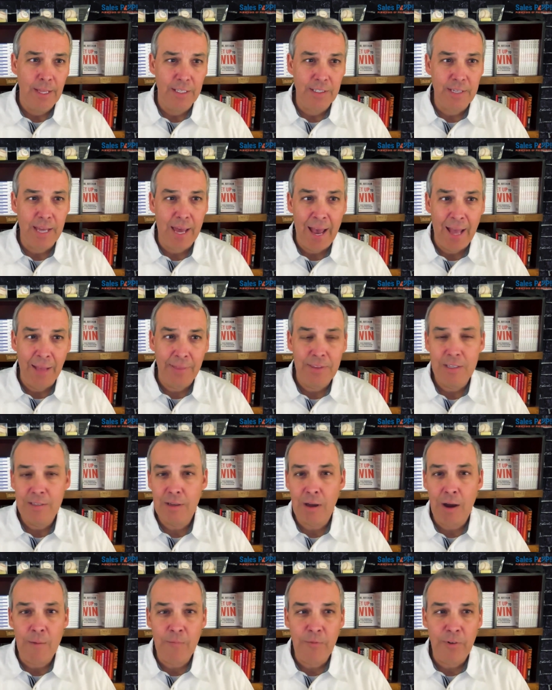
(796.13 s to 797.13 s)
that's at
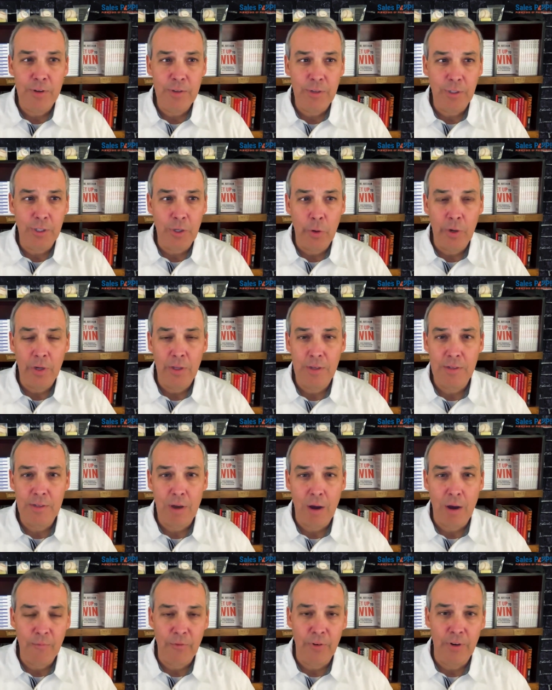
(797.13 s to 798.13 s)
this conference or going this
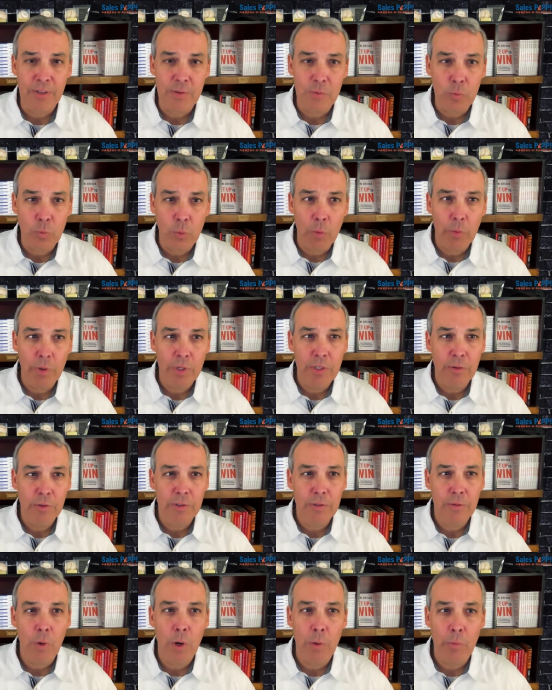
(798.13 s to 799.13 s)
conference. What would
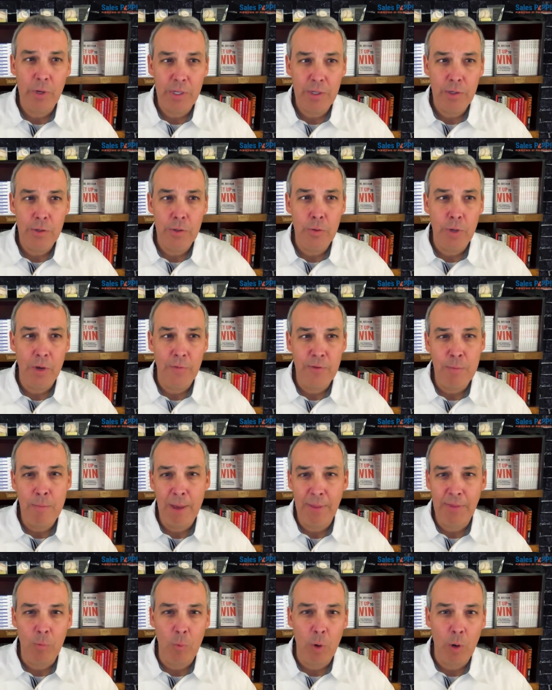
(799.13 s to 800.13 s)
you, what would you, if you
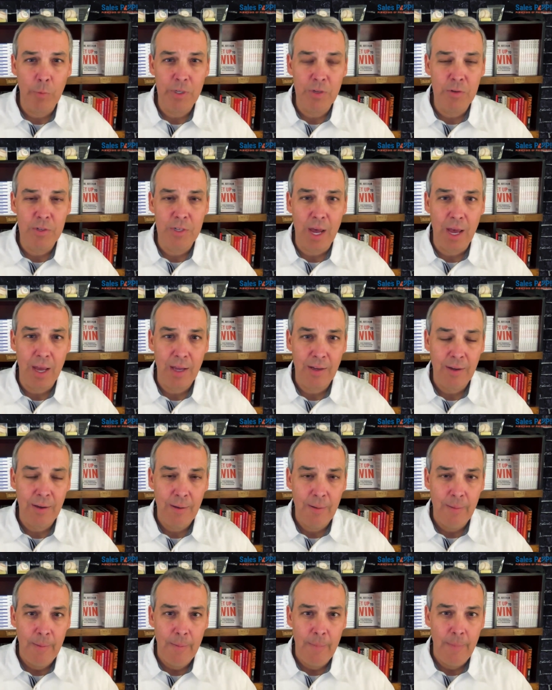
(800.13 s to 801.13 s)
met them, what would you say?
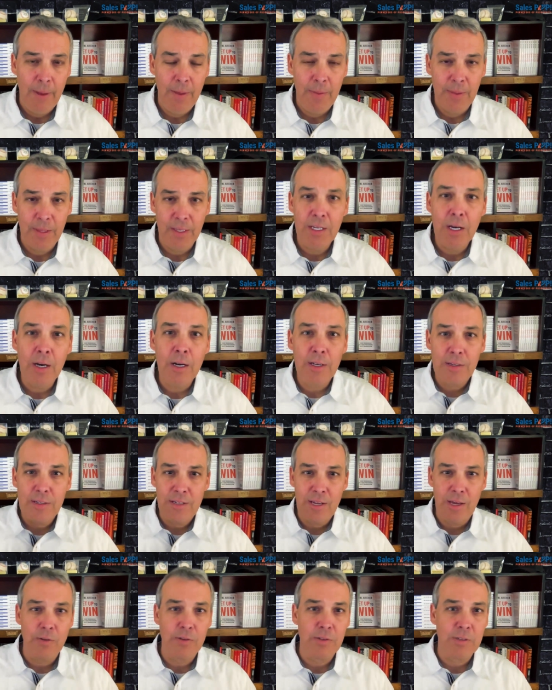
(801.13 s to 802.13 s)
And the young
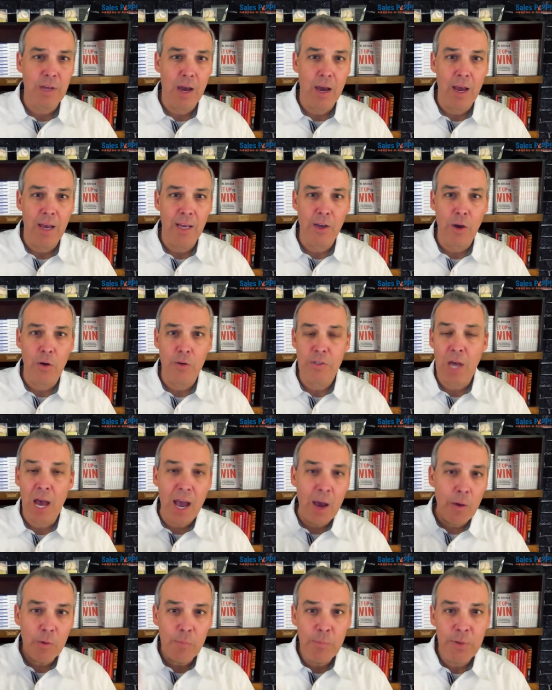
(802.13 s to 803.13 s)
sales guy goes,
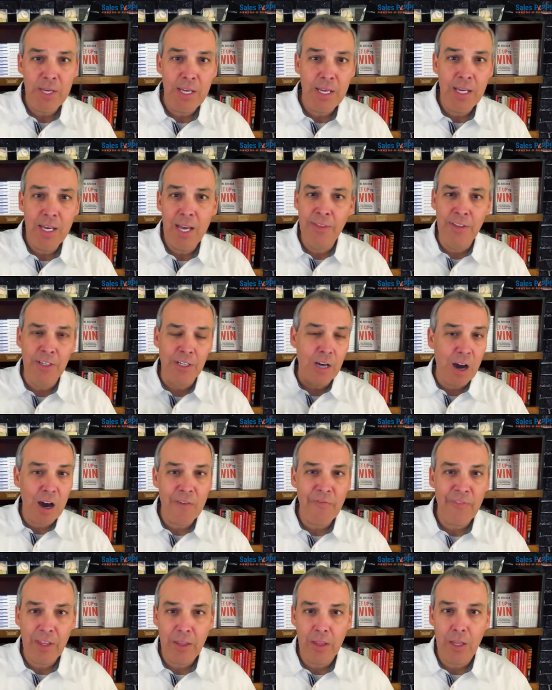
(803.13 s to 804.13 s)
I would be in the
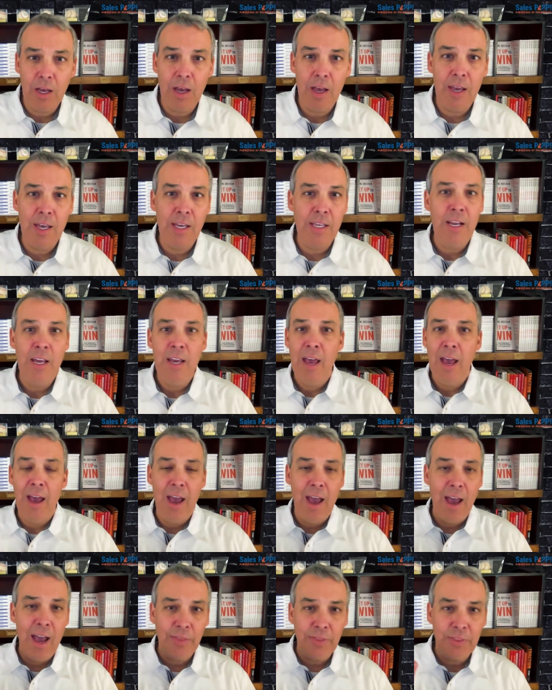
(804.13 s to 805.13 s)
coffee line
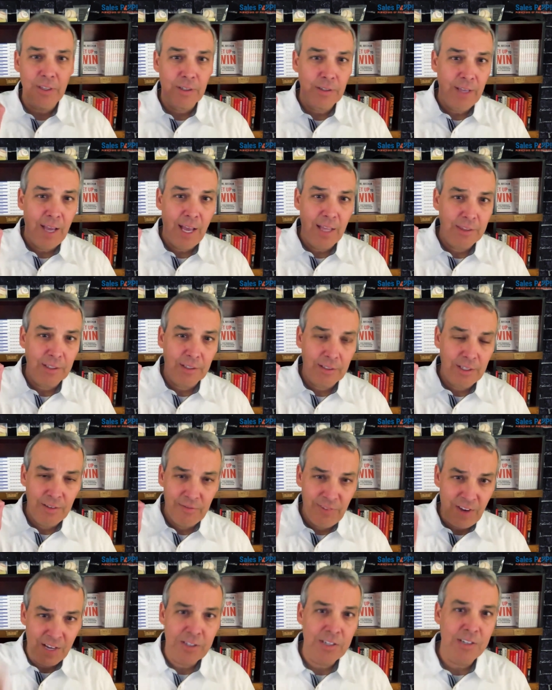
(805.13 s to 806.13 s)
at the at the
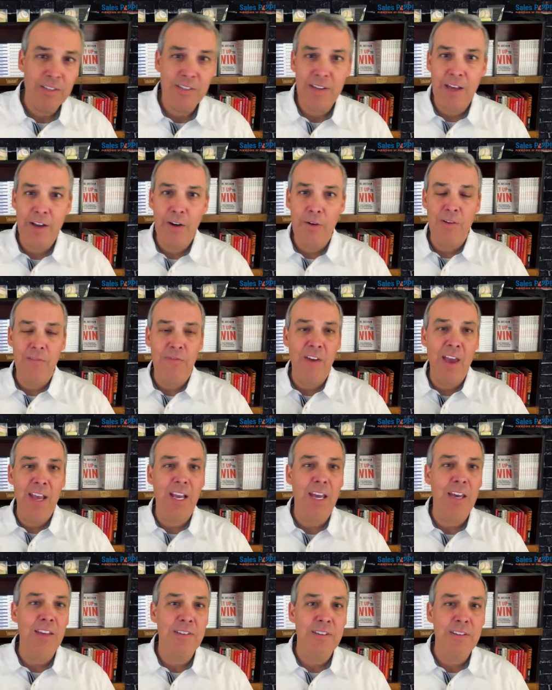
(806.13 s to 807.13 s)
convention center in
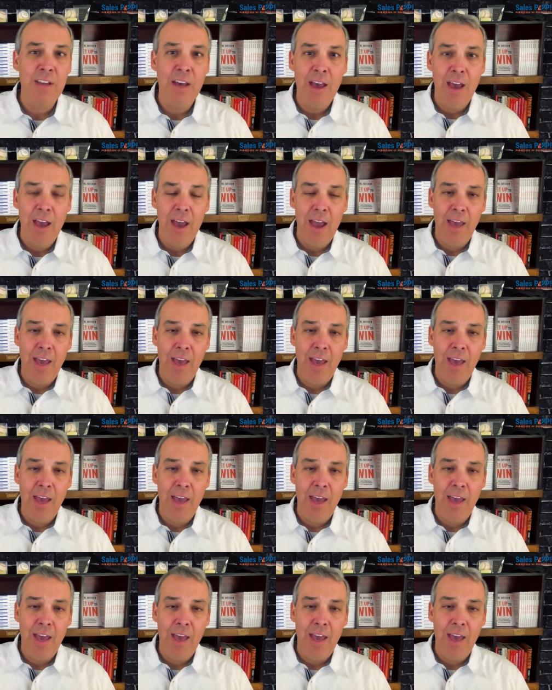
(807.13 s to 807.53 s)
Vegas,